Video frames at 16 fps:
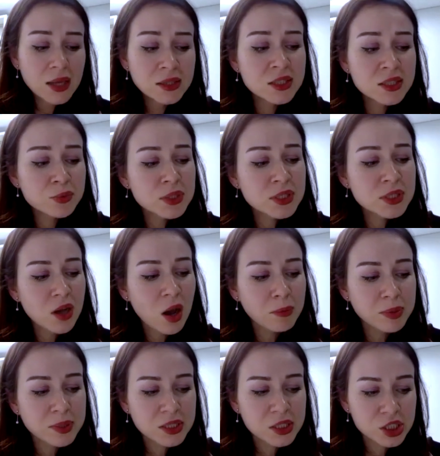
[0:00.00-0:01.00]
this was a
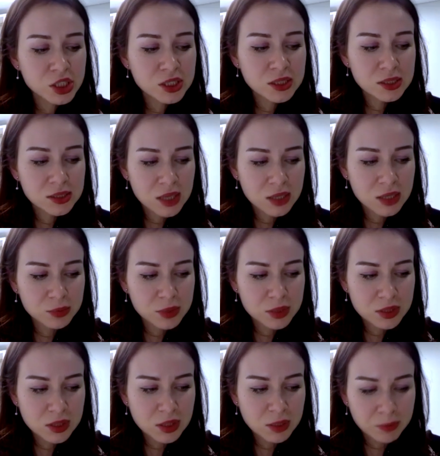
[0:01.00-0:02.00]
composition that
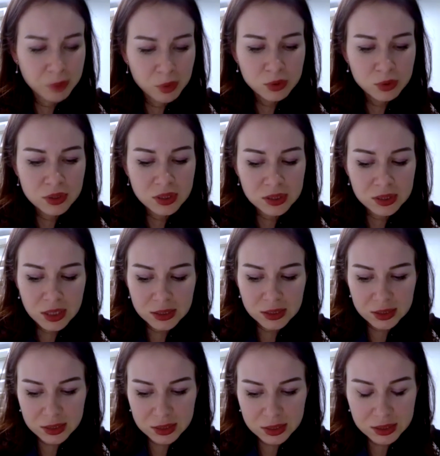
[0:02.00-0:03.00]
was composed in
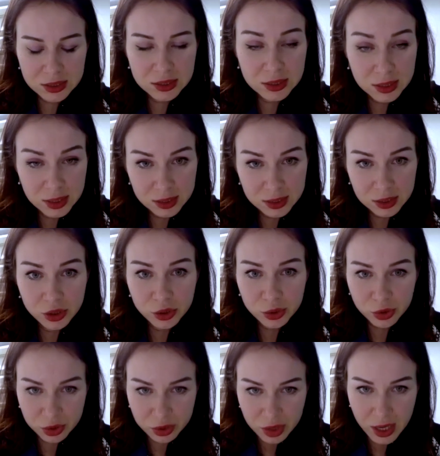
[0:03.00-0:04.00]
1916 in
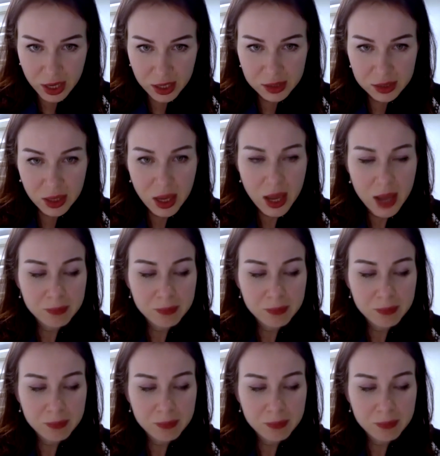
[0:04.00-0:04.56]
Ukraine,